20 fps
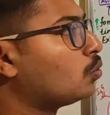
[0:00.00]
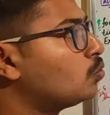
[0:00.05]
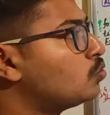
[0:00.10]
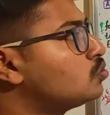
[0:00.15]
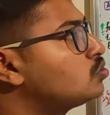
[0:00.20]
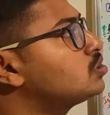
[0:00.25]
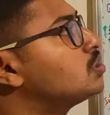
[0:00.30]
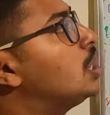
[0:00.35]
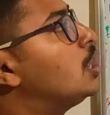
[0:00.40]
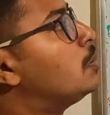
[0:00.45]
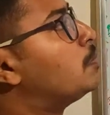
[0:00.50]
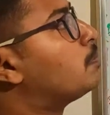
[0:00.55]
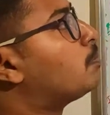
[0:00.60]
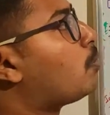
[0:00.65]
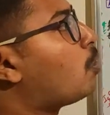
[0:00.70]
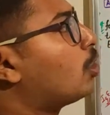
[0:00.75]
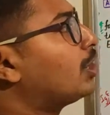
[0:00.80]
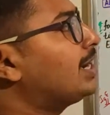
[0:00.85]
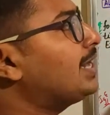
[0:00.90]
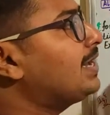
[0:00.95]
whose
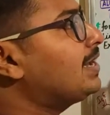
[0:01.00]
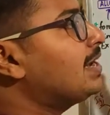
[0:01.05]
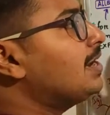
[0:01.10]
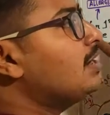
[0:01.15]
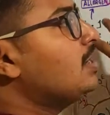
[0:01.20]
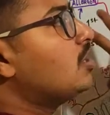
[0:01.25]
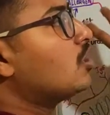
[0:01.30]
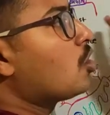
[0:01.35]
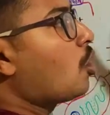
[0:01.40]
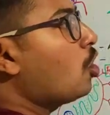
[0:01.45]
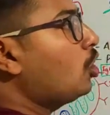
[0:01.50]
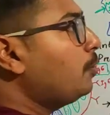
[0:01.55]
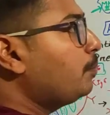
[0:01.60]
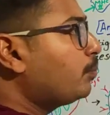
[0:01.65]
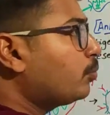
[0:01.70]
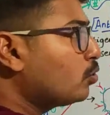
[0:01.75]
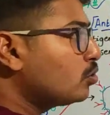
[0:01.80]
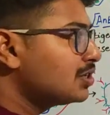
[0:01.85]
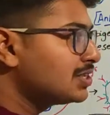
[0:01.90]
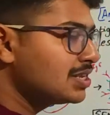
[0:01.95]
body
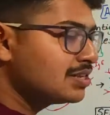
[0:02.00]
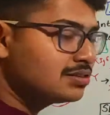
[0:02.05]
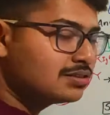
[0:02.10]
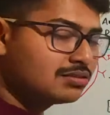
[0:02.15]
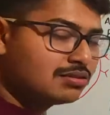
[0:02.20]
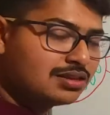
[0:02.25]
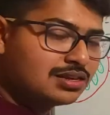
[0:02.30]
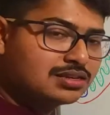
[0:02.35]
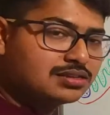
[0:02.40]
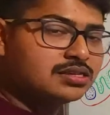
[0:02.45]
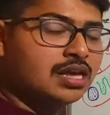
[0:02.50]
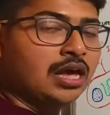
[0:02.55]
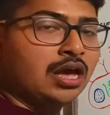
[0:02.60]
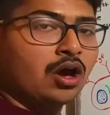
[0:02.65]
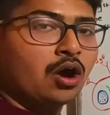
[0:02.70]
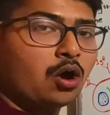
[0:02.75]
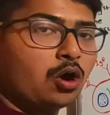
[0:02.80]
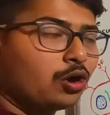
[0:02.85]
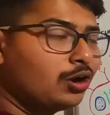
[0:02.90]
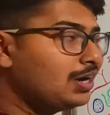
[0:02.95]
cannot process these
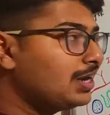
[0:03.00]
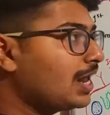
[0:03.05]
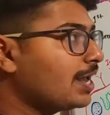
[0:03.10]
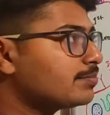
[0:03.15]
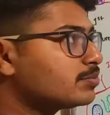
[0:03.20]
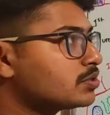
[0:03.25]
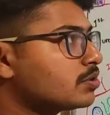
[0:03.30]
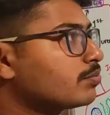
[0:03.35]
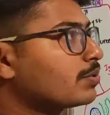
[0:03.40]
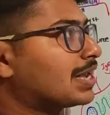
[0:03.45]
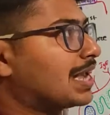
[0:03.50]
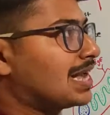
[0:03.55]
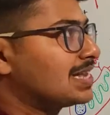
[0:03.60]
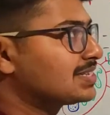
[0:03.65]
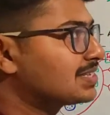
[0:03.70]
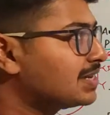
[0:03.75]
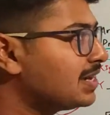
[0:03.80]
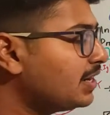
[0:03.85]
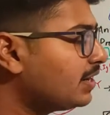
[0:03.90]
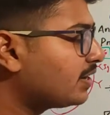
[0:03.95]
all types of
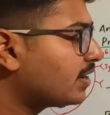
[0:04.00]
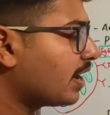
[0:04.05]
cascade